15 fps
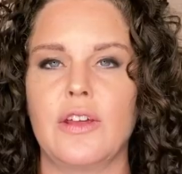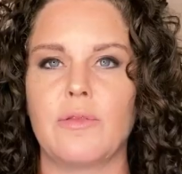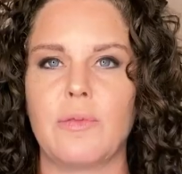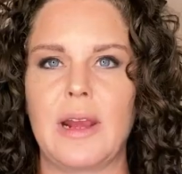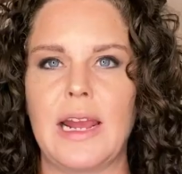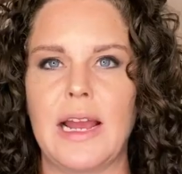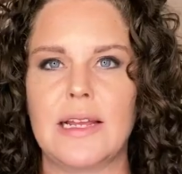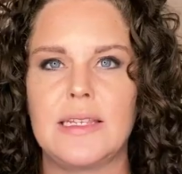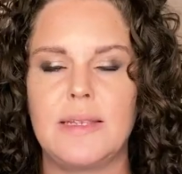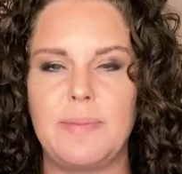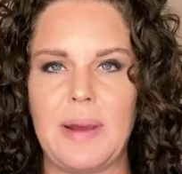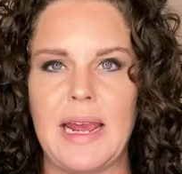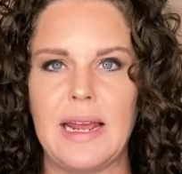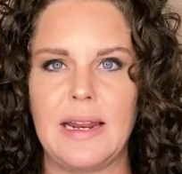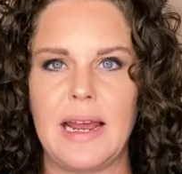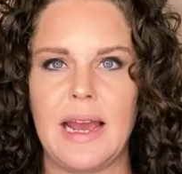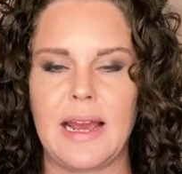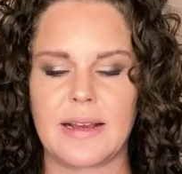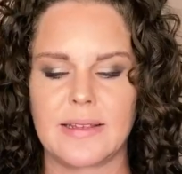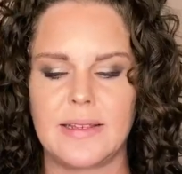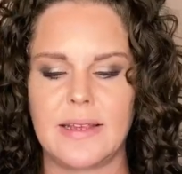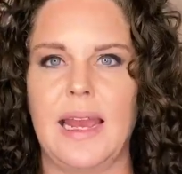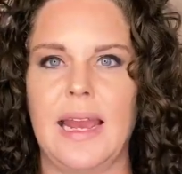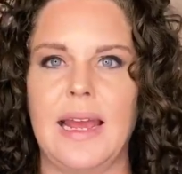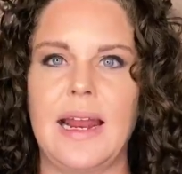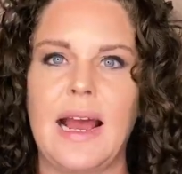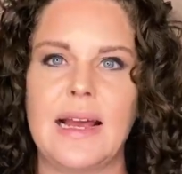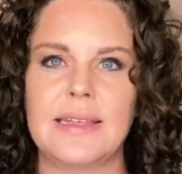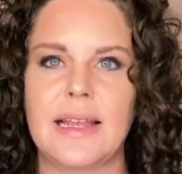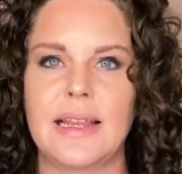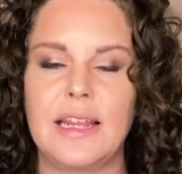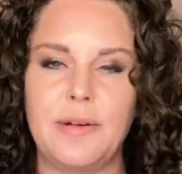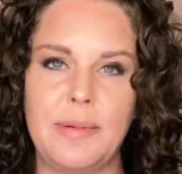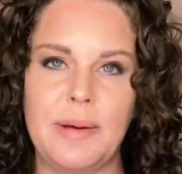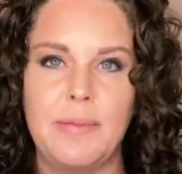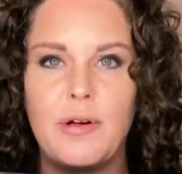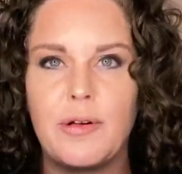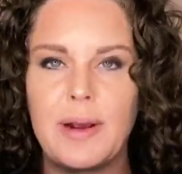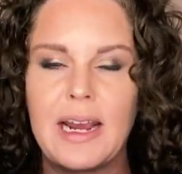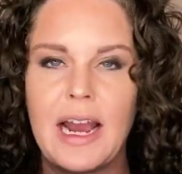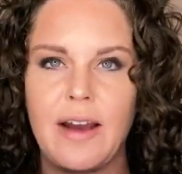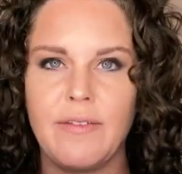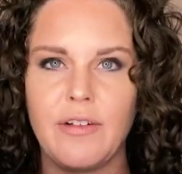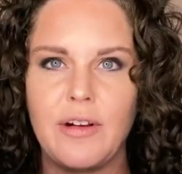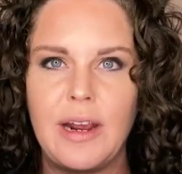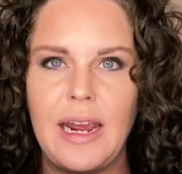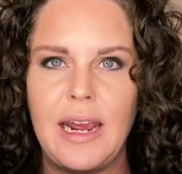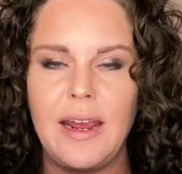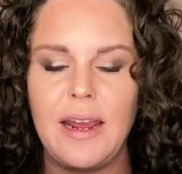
rayon spandex and has a little bit more recovery,